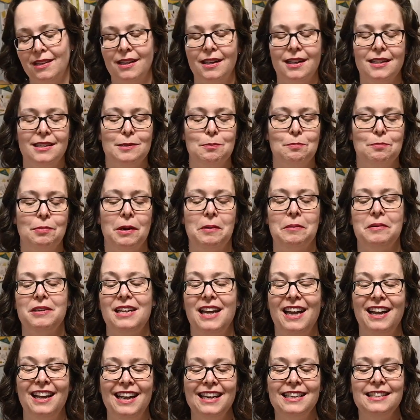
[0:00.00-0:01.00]
It's probably
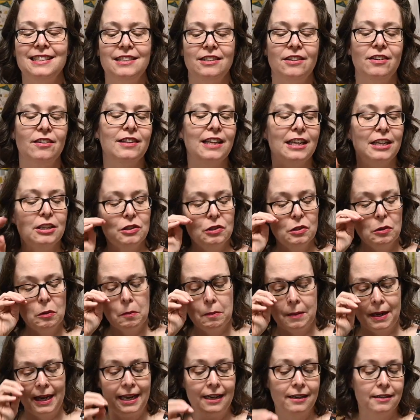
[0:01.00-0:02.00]
not ideal. They do
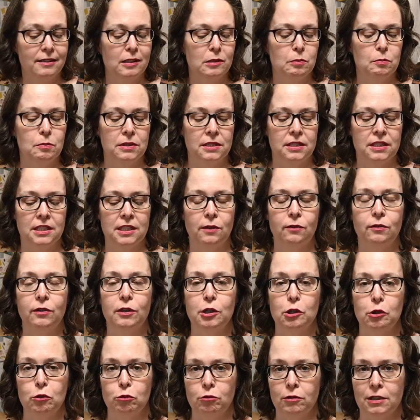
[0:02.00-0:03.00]
make
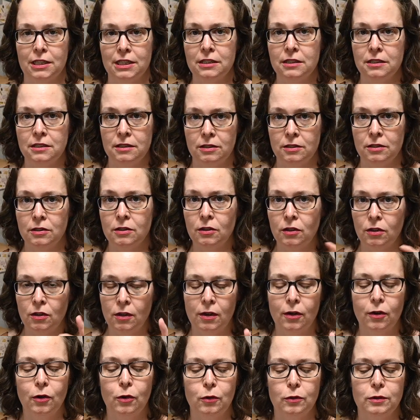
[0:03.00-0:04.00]
specific wrist
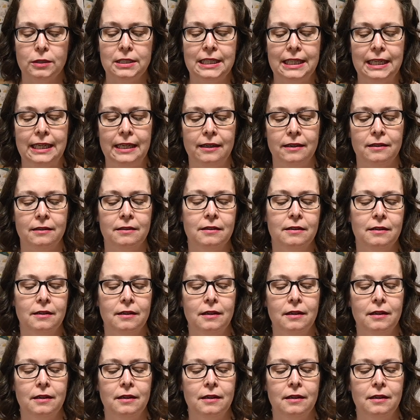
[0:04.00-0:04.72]
holding